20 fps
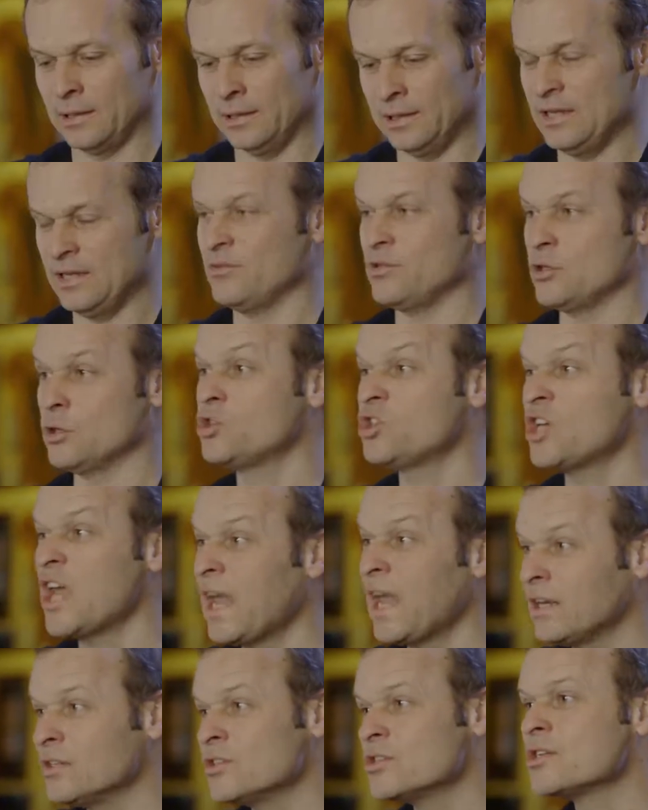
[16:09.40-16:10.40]
leaves you
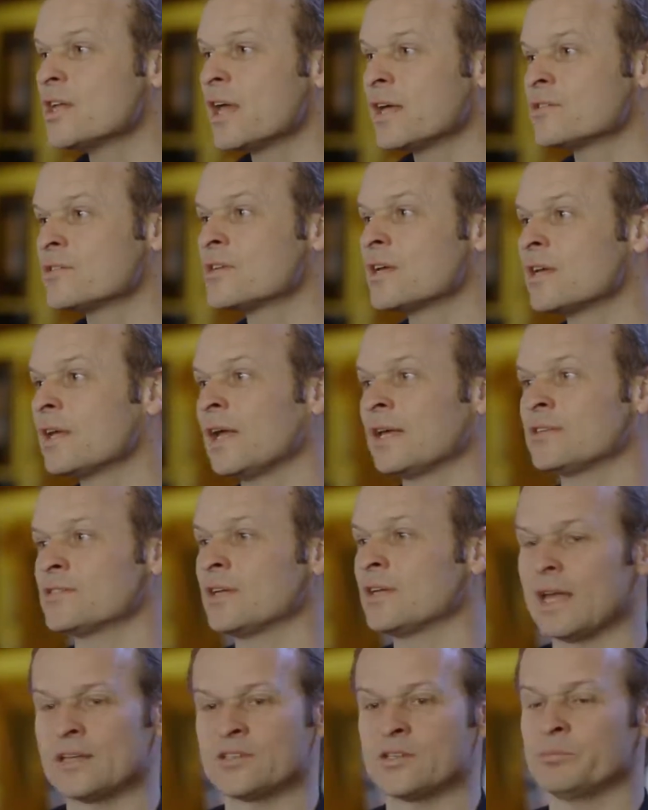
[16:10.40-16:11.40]
changed as a as
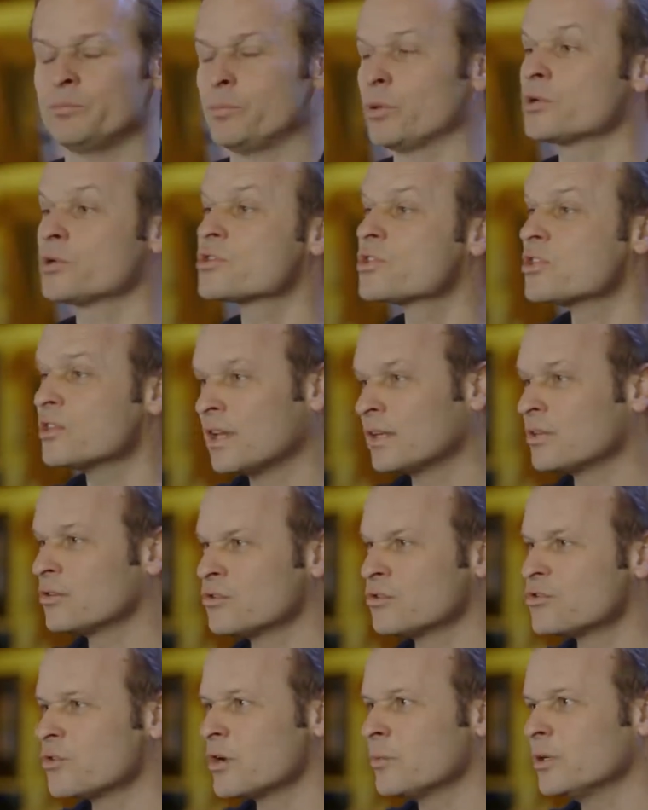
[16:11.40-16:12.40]
a, as a person that
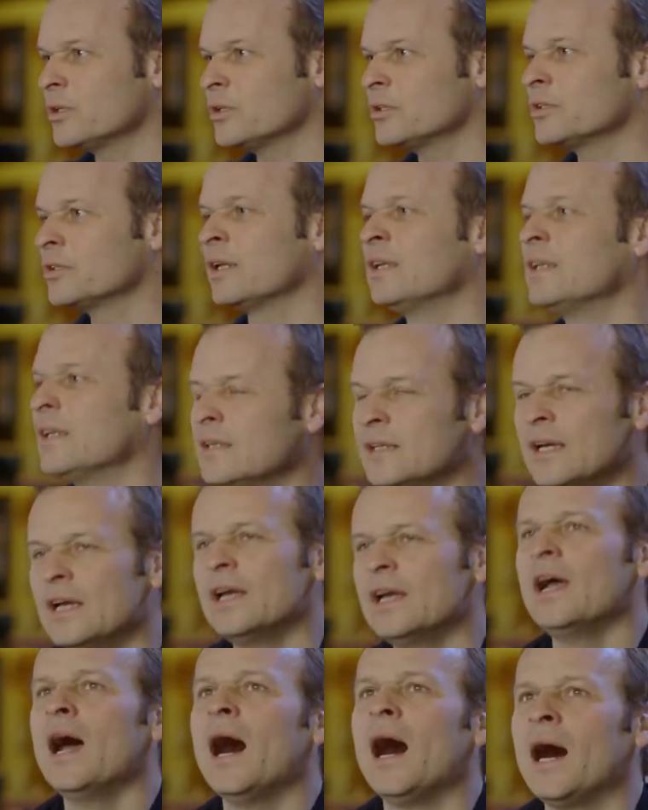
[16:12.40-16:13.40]
mm-hmm. contributed. Mm -hmm.
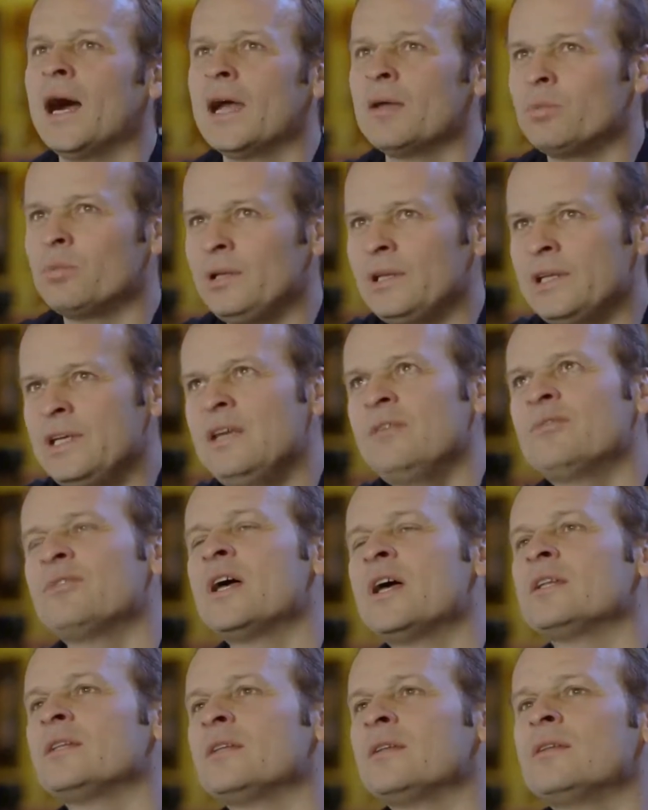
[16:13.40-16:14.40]
And I believe
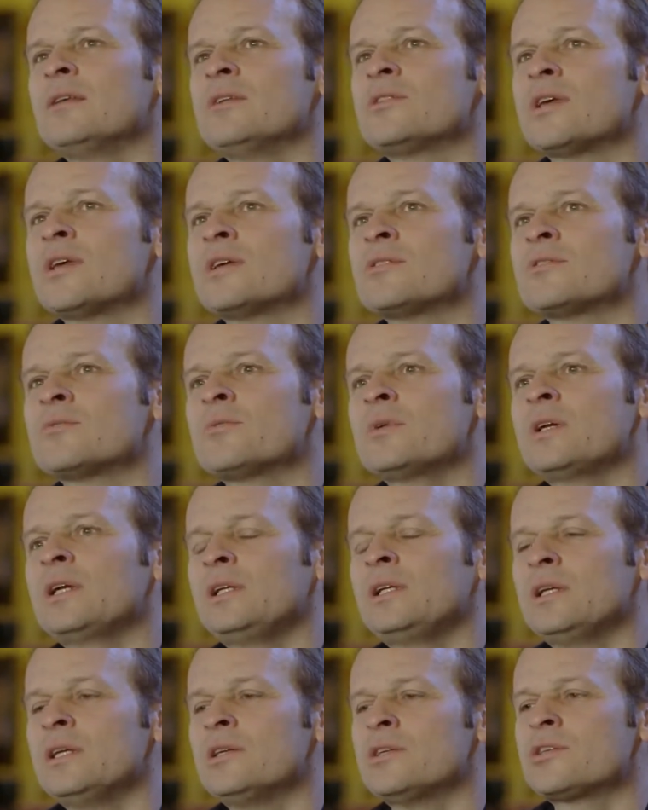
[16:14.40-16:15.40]
that this has
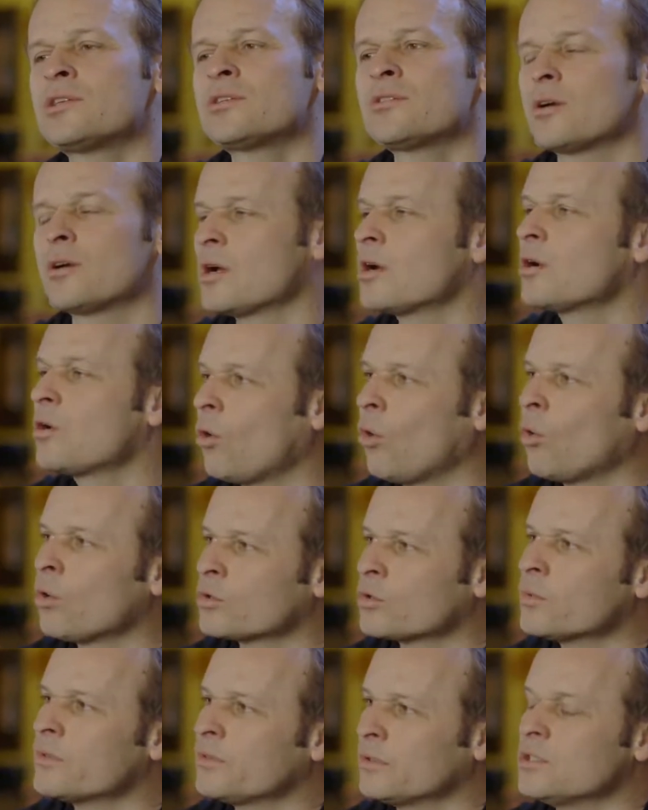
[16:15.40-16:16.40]
really struck a
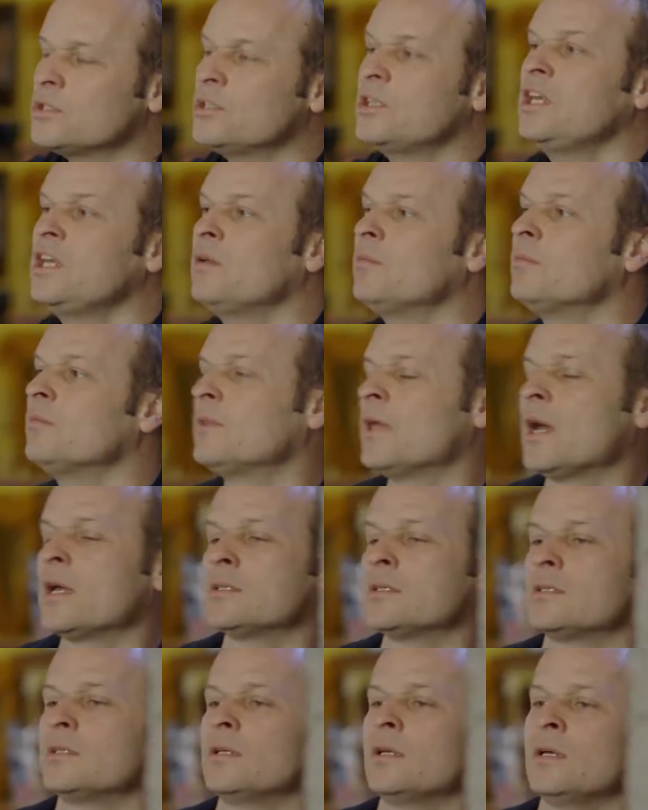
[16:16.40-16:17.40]
chord with the team
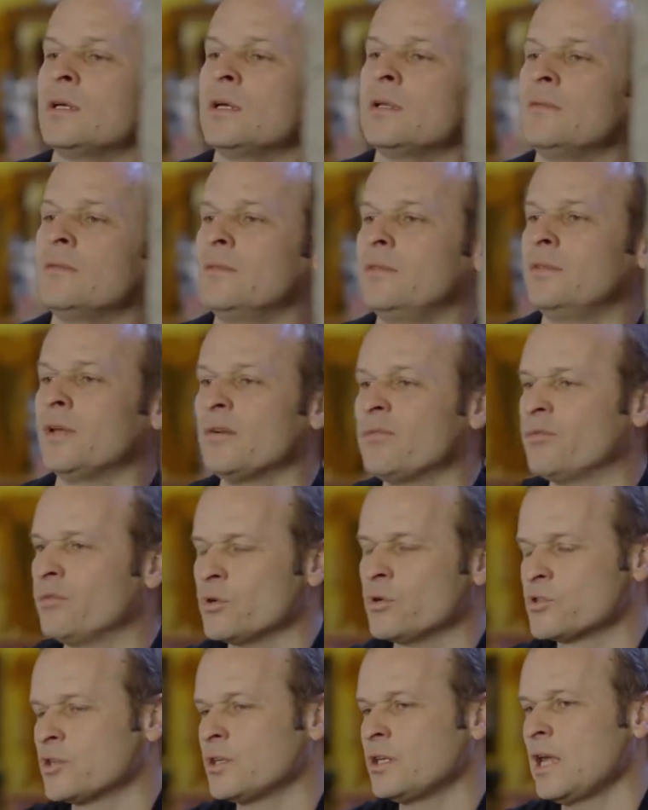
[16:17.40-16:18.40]
that uh,
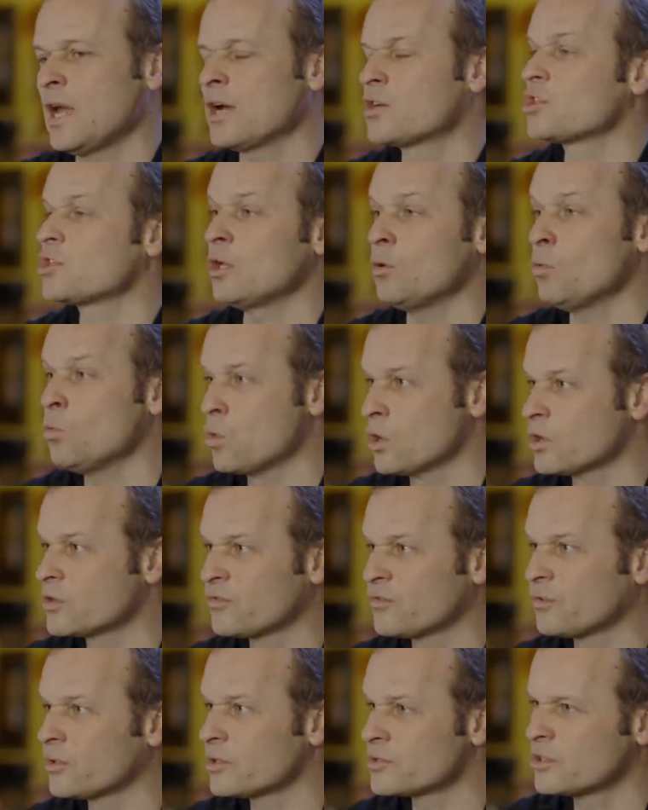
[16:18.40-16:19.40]
diversity actually
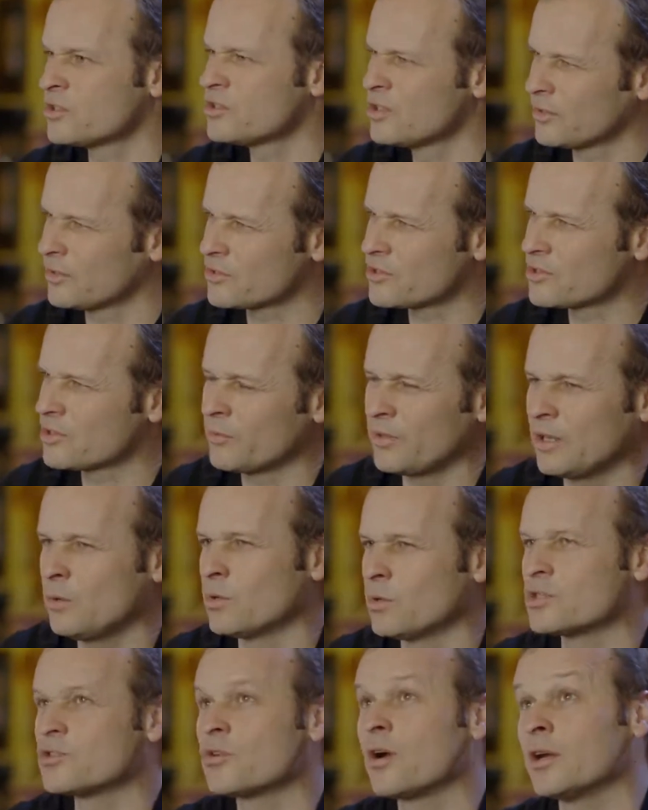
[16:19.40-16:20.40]
works for us. It's not
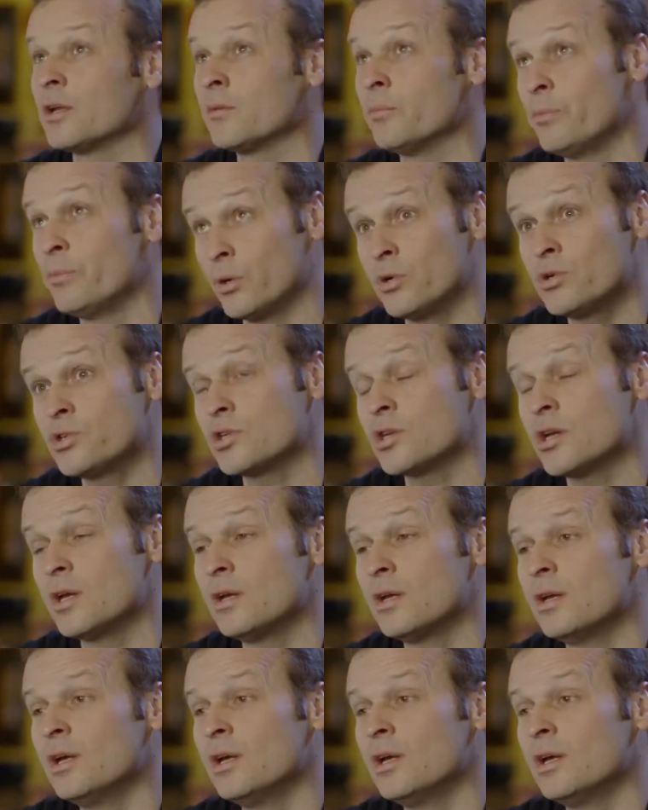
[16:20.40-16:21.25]
something we're trying to push